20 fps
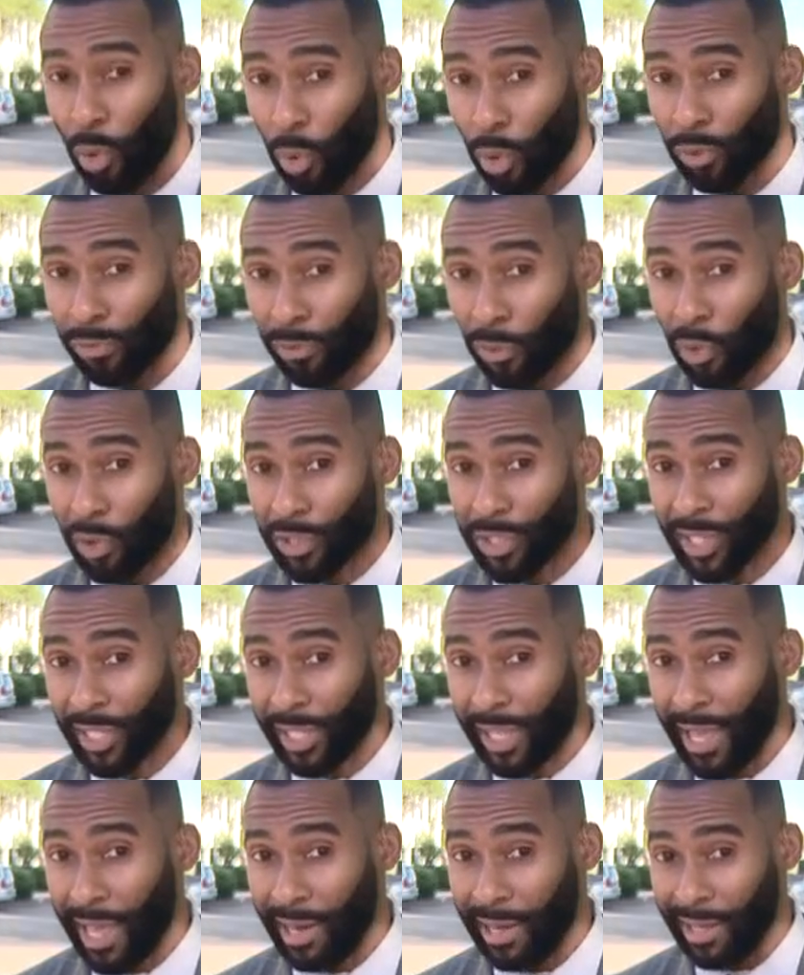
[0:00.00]
order for us to
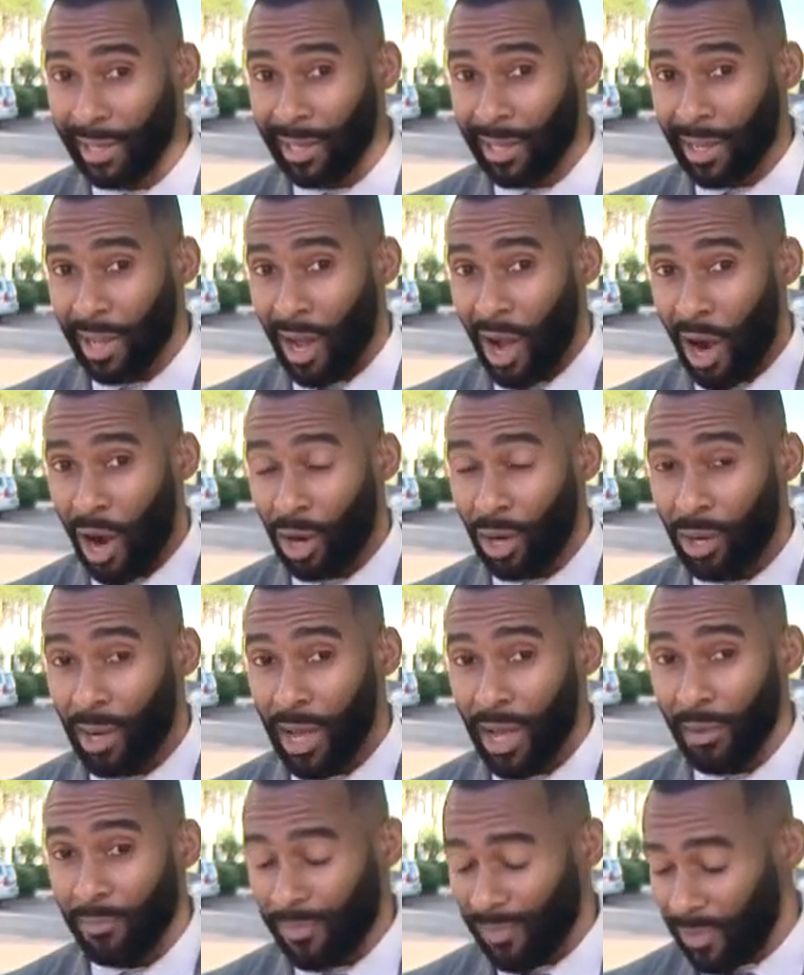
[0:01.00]
get.
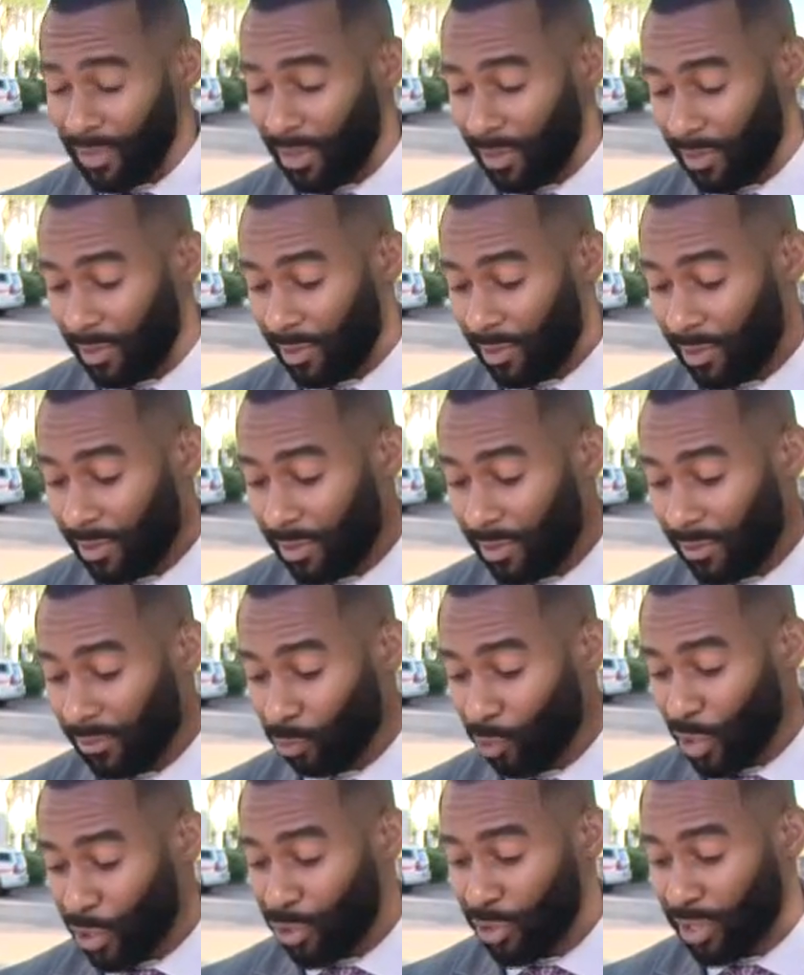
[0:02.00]
Our
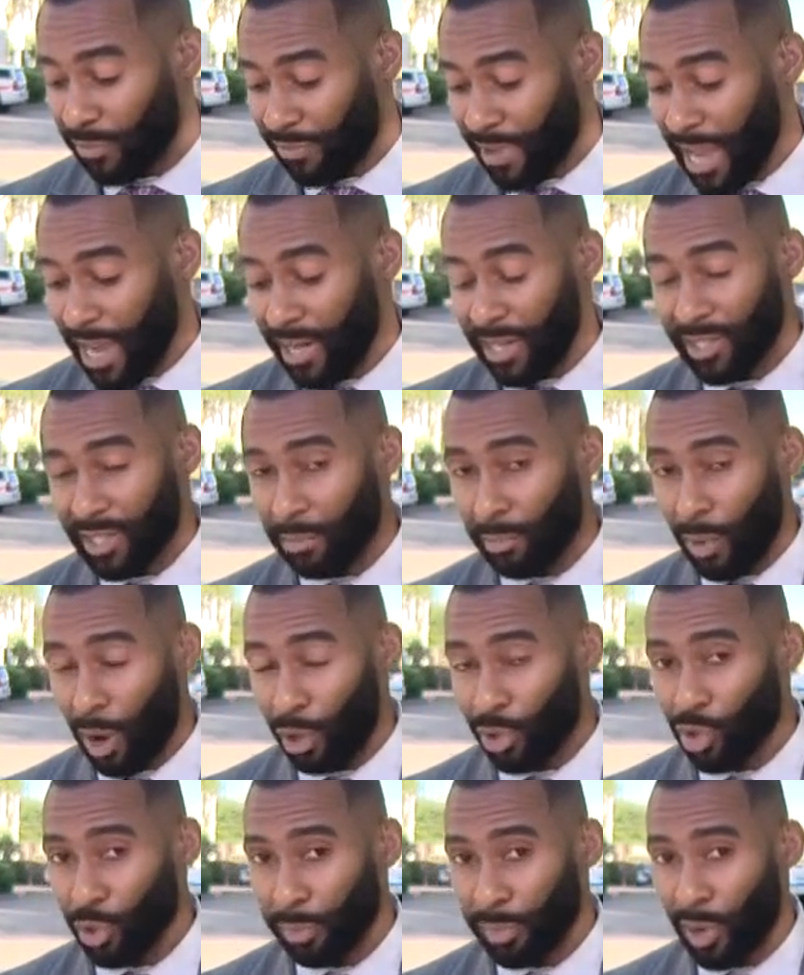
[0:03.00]
Richard Devane is in
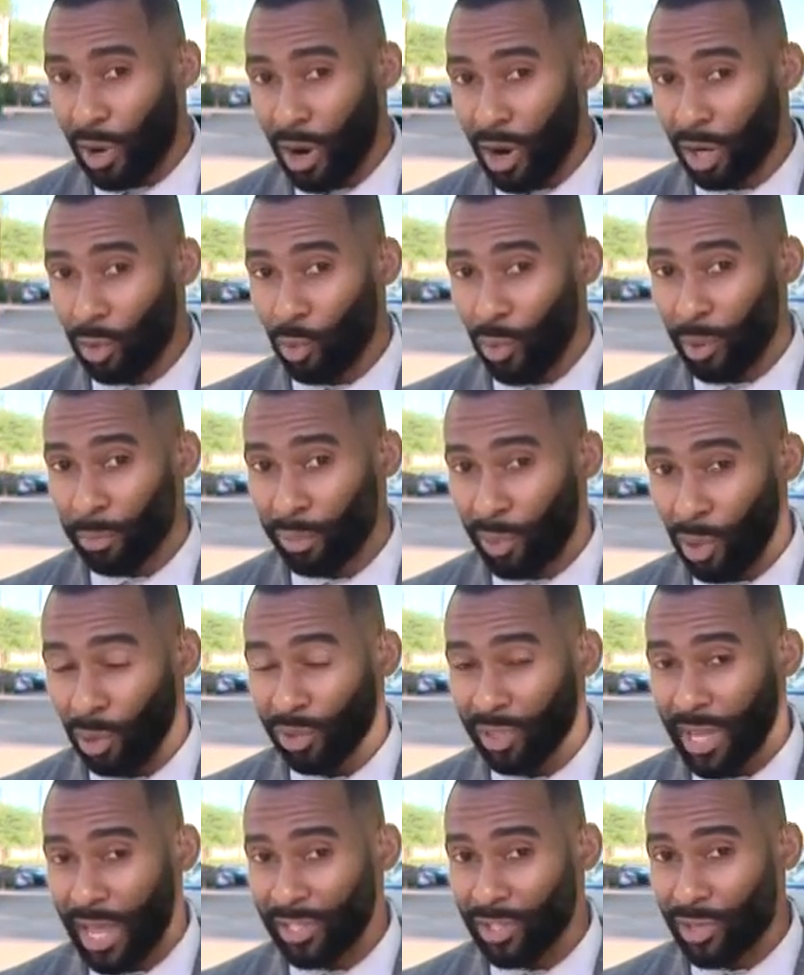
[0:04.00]
Marshall Park, where
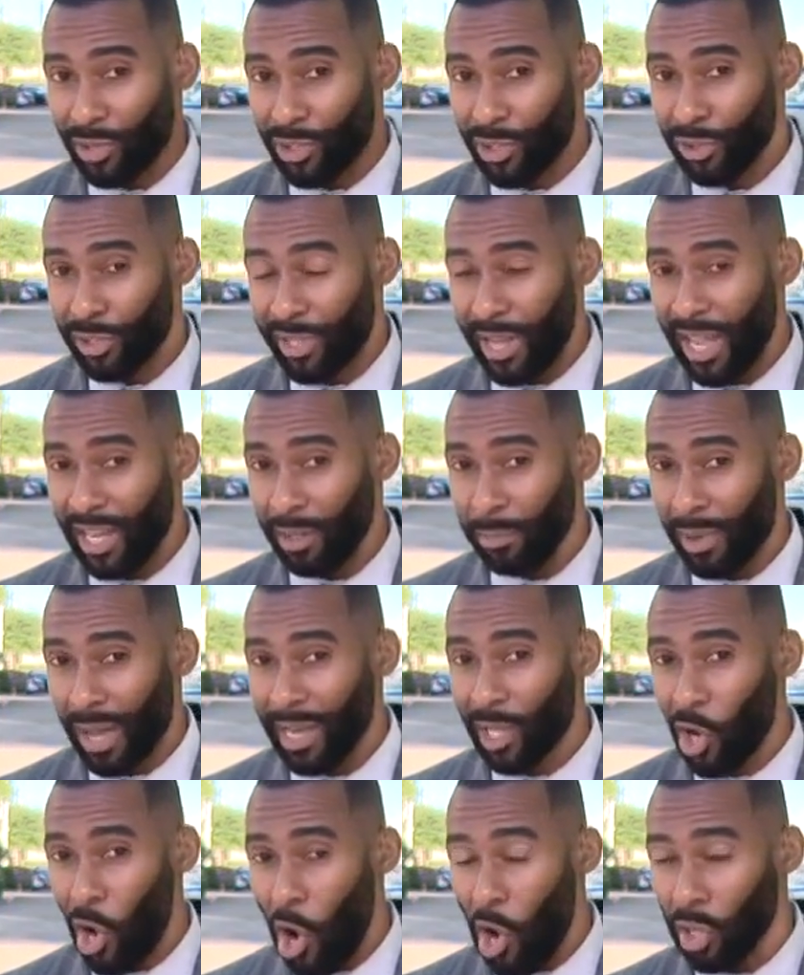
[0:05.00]
protesters are standing
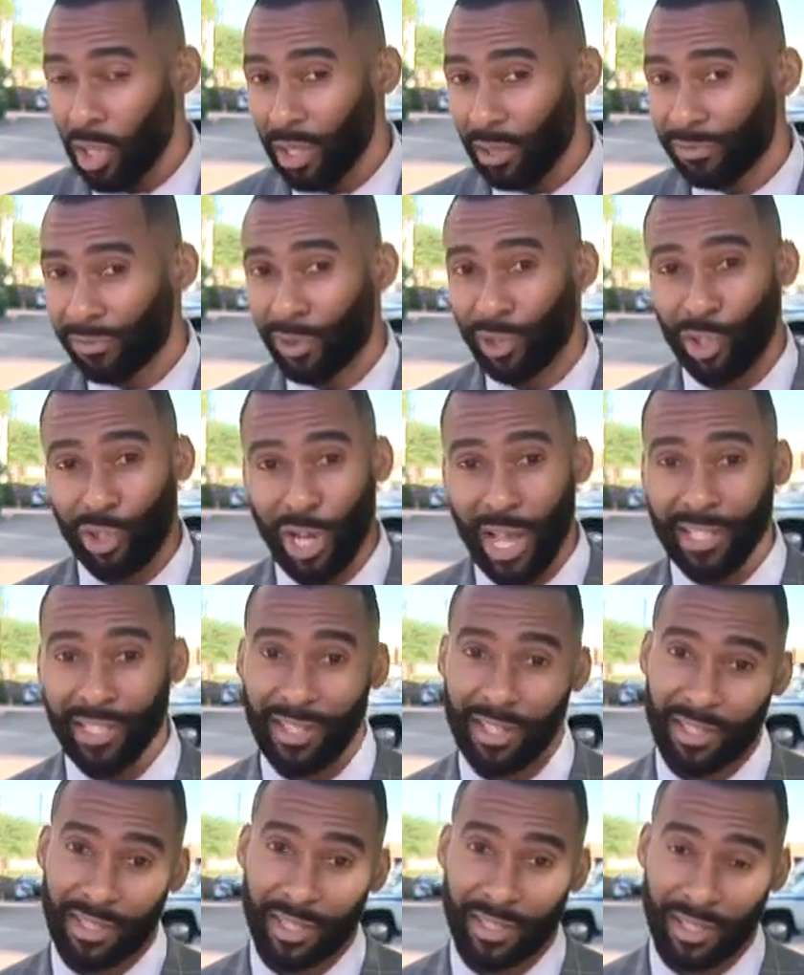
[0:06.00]
by calling for
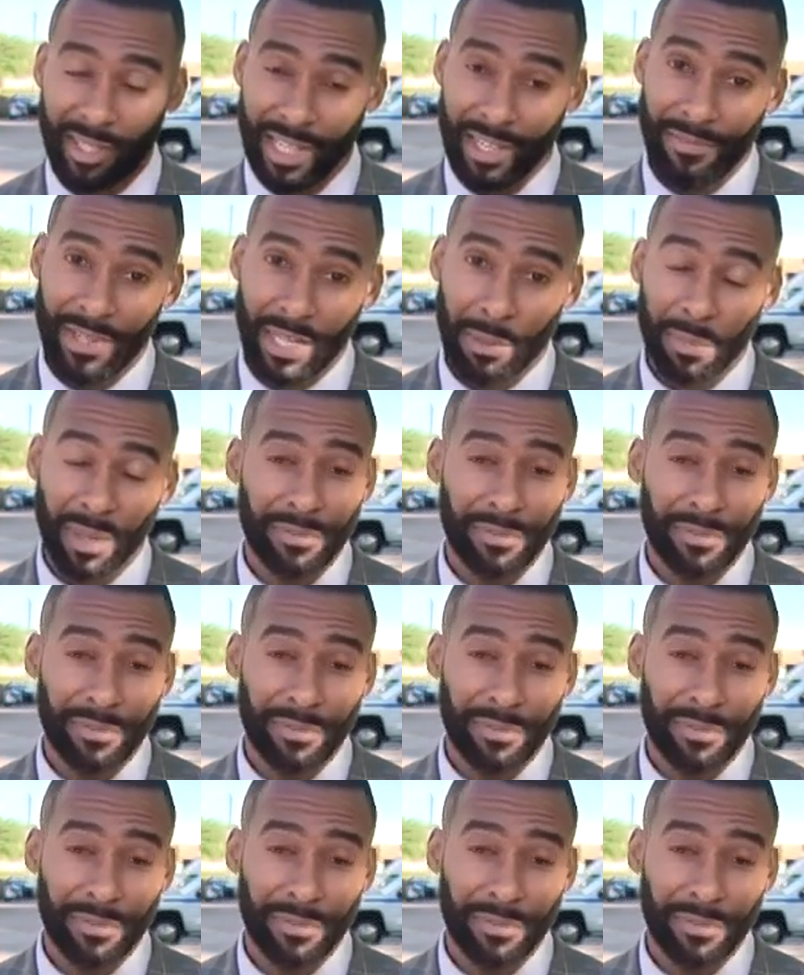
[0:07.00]
justice this evening.